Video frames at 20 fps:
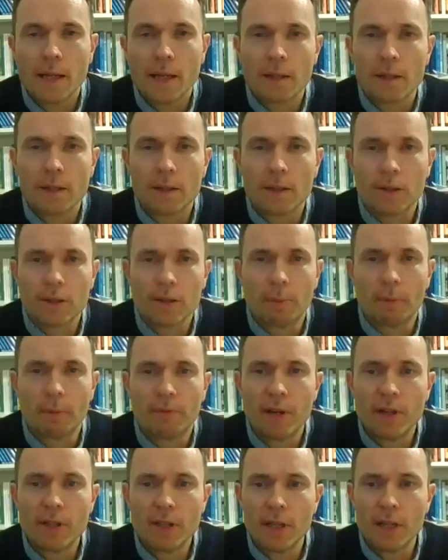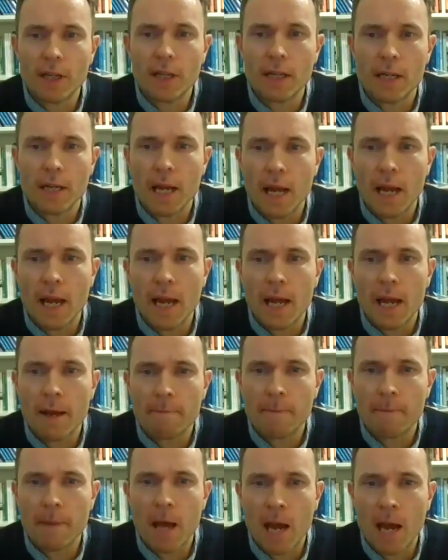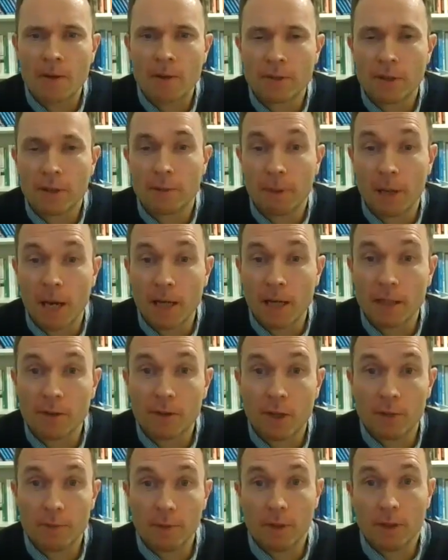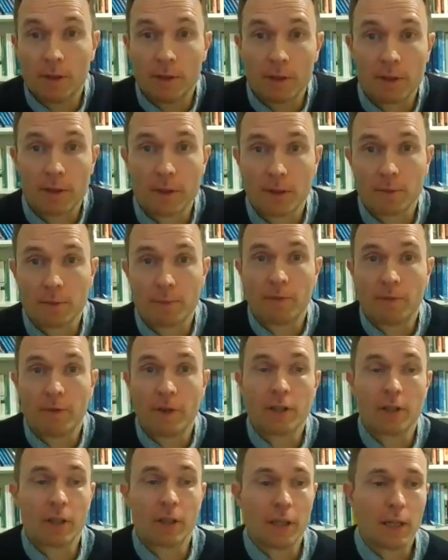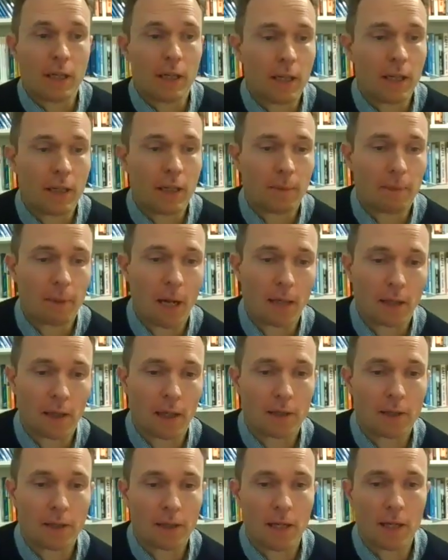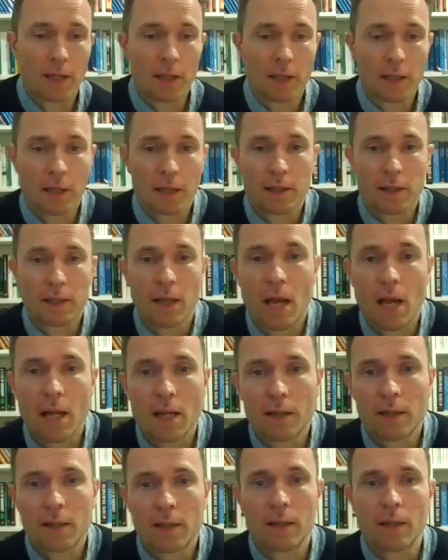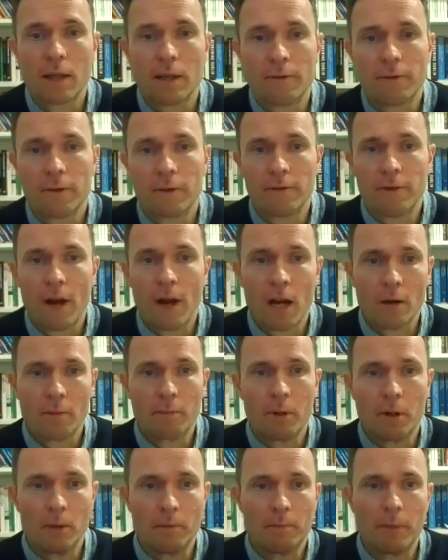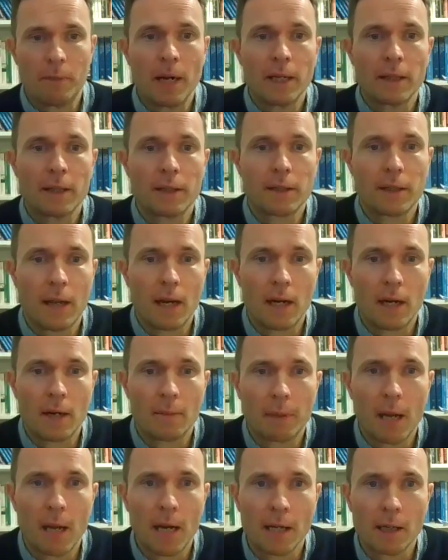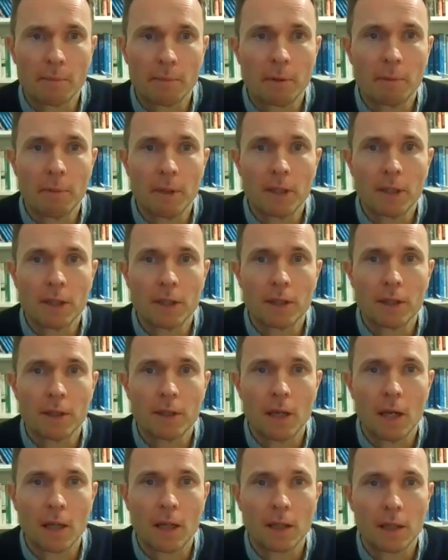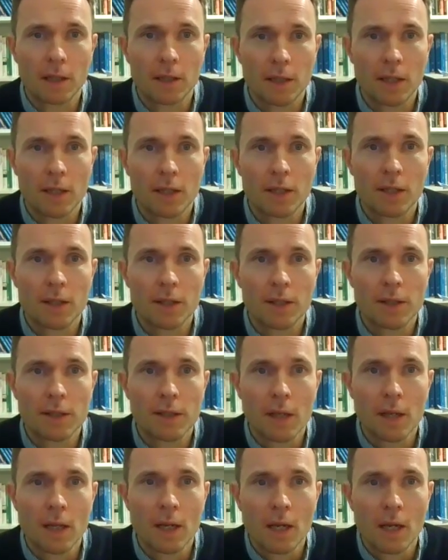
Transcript: Yeah, there's a provision after the planning tribunals, there's a provision in the planning legislation that says if a developer breaks their planning permission and conditions,